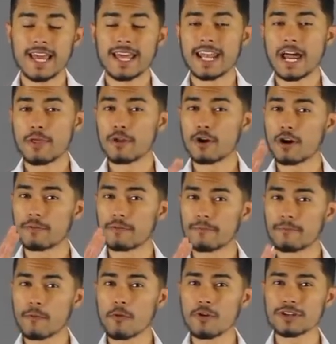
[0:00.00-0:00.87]
Now, there are
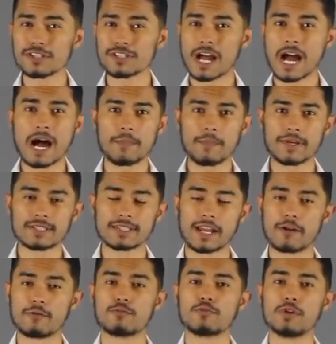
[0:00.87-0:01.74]
four topics
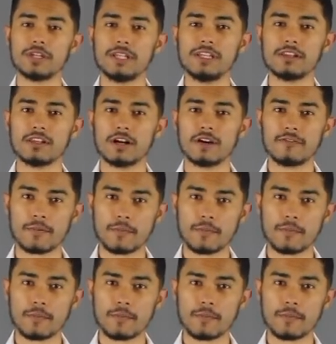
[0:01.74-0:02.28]
that I really love